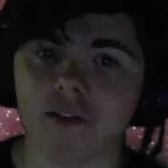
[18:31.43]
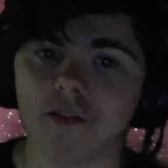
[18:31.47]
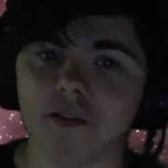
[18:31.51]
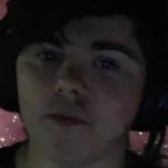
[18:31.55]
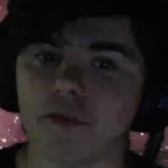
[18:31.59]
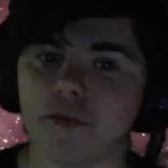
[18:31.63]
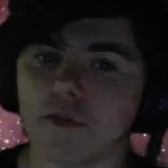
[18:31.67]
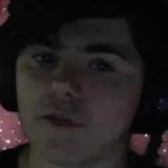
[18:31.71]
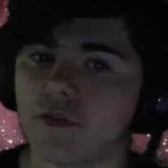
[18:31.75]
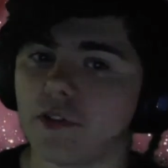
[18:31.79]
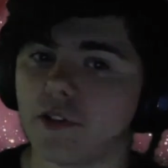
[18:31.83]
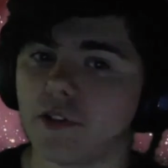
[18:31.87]

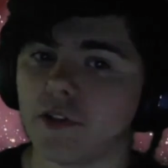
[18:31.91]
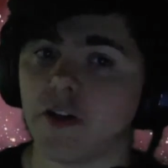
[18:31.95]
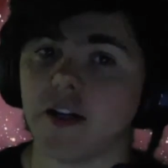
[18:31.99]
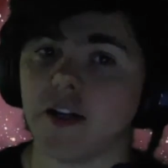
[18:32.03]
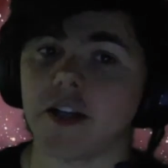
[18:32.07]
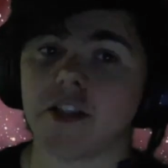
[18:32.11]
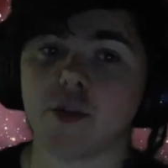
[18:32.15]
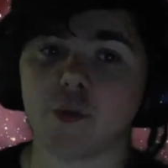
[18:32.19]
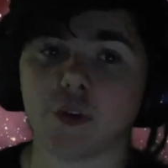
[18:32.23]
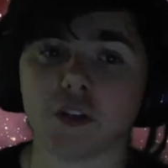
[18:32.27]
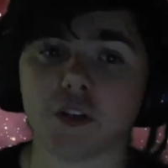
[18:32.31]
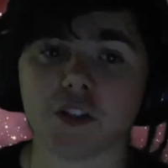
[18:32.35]
Look at our
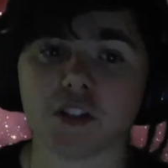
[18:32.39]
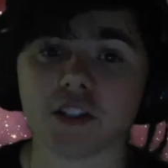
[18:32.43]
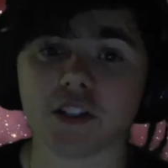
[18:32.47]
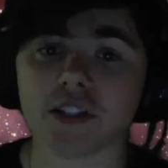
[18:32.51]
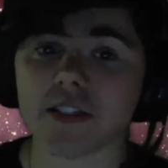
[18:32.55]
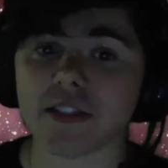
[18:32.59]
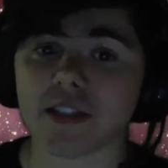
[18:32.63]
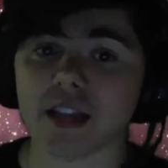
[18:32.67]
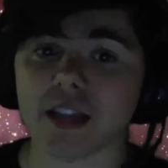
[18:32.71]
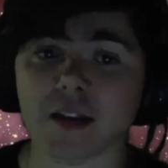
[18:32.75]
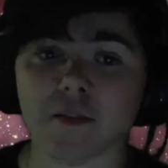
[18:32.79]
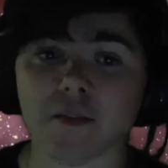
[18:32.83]

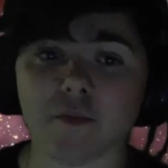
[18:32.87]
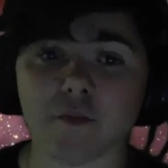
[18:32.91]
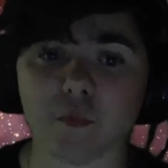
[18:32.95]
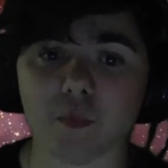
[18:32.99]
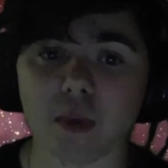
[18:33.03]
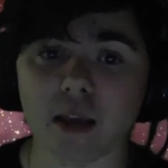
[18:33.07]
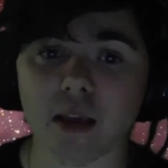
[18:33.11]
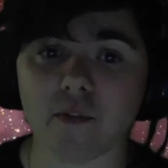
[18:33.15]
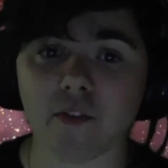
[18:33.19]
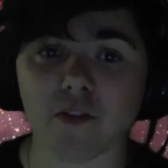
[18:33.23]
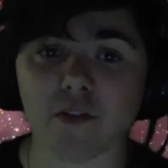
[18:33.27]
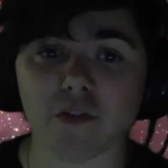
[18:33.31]
Twitches, and we
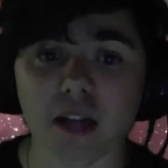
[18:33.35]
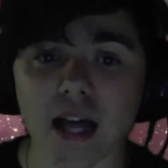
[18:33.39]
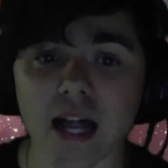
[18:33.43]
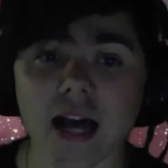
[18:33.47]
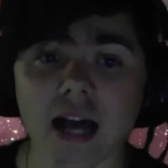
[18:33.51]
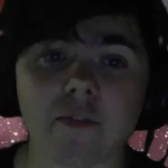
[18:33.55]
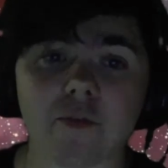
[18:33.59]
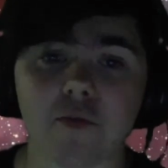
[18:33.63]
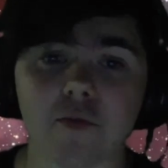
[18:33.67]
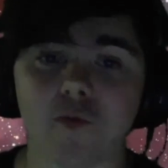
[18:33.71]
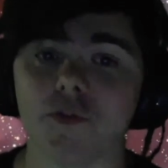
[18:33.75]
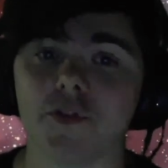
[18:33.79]
have a lot
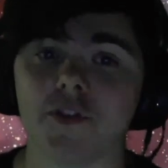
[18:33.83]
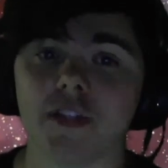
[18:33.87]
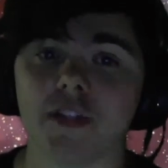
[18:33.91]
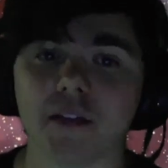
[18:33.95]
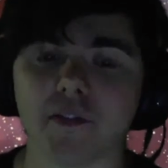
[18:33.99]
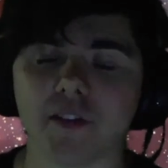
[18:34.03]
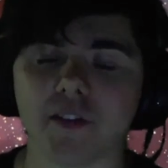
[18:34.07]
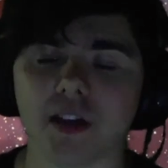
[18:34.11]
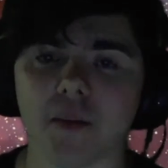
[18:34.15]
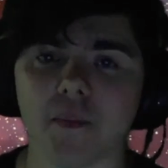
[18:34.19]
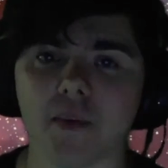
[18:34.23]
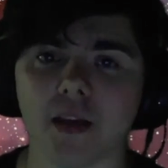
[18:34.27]
of cool stuff
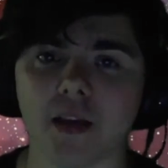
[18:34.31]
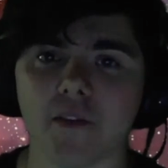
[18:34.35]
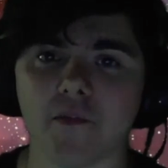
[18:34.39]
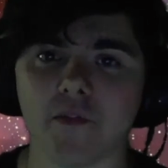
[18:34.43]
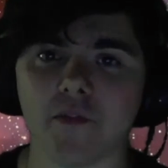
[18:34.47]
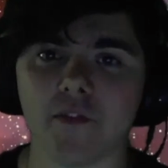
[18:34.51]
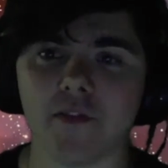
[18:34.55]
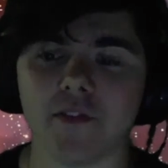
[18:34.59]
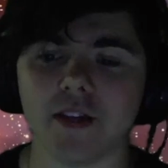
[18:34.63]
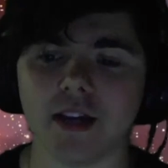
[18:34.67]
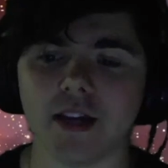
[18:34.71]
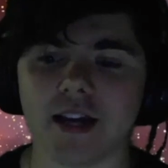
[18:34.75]
coming up for
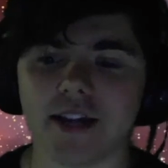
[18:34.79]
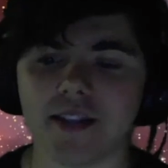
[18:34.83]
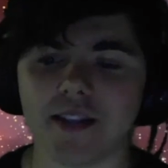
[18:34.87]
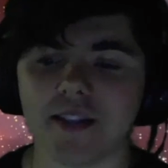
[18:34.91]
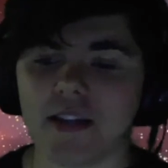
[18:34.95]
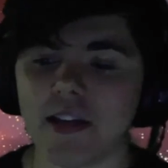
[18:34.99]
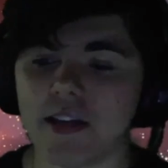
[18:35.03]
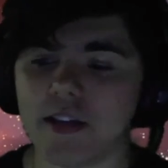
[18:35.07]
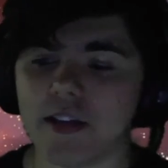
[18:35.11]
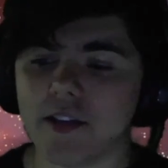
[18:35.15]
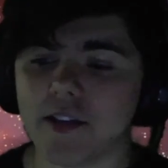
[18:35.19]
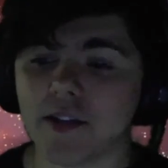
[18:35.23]
you guys.
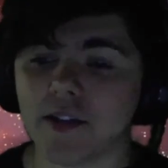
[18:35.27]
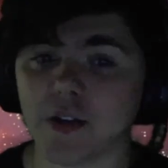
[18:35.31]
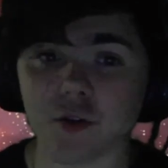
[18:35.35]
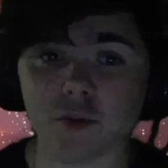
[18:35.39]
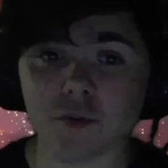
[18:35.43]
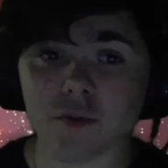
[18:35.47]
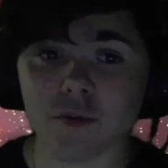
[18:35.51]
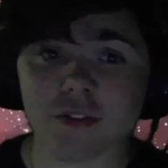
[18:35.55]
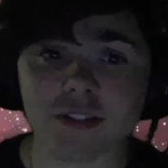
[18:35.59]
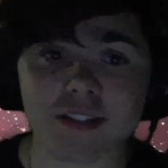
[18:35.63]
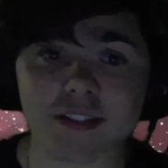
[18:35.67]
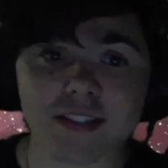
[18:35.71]
So
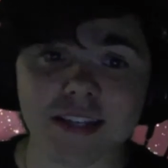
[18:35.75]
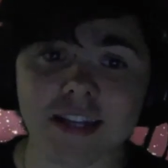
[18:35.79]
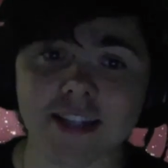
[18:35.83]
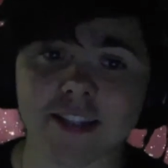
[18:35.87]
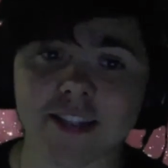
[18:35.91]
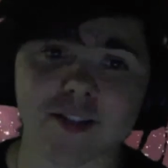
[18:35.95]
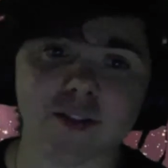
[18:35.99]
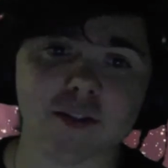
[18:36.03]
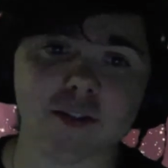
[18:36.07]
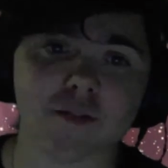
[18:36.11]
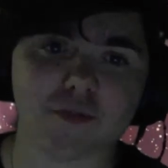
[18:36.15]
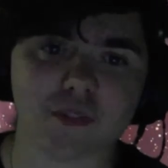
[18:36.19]
stay
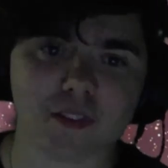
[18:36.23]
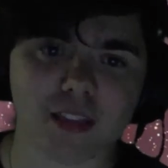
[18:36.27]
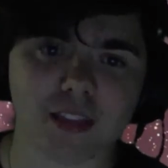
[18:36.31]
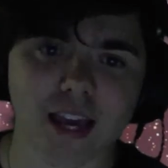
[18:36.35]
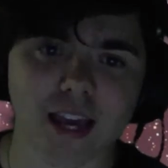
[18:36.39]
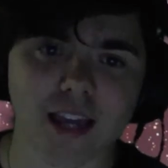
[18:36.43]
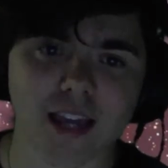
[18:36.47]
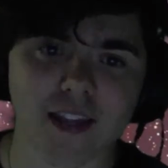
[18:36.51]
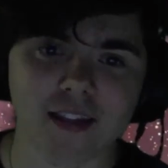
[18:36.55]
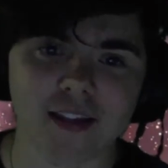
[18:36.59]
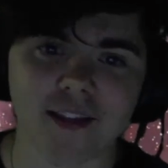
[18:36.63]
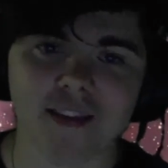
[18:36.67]
tuned for
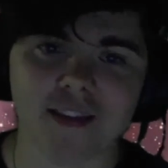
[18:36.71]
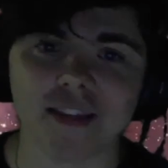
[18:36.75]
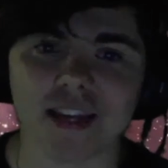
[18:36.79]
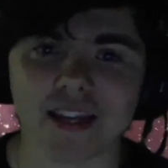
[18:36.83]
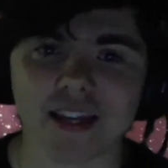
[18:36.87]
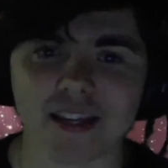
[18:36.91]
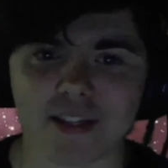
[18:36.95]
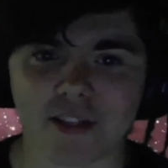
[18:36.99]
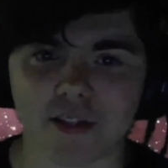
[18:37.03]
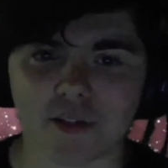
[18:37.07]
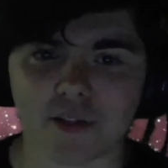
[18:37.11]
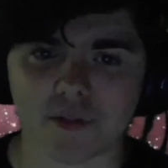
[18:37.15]
that.
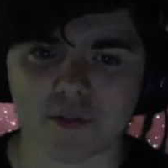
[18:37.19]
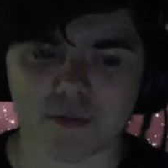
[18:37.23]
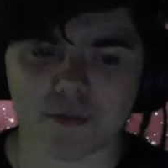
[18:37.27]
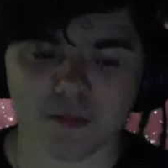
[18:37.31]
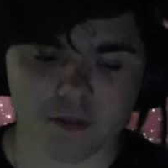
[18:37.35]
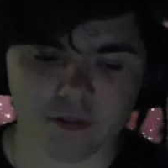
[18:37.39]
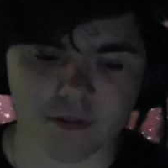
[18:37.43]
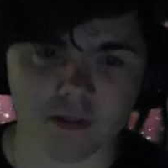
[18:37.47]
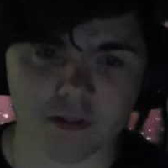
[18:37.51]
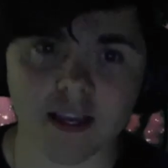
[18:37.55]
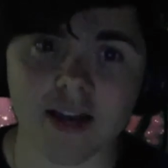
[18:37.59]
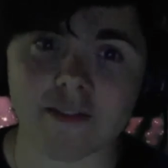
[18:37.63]
Thank you.
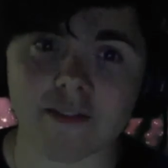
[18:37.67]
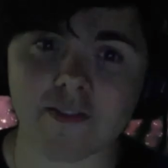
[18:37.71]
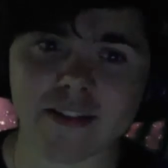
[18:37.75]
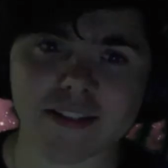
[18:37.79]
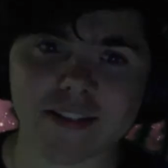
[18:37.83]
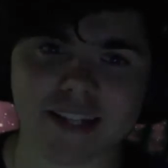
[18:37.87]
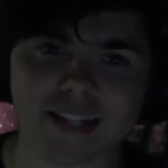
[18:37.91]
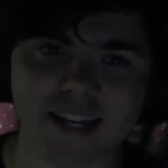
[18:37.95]
Have a good day.